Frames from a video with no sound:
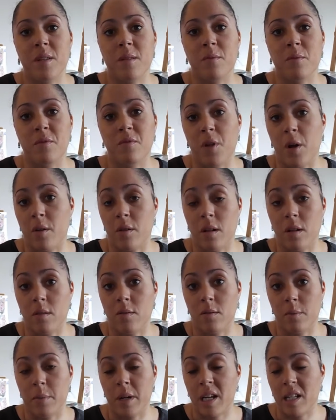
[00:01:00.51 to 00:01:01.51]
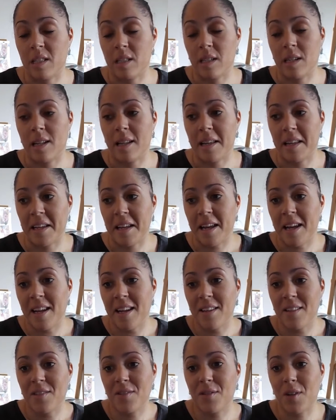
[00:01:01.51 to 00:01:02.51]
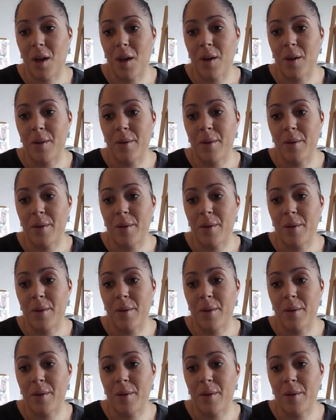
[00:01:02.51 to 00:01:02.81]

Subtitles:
with no clothes on basically. So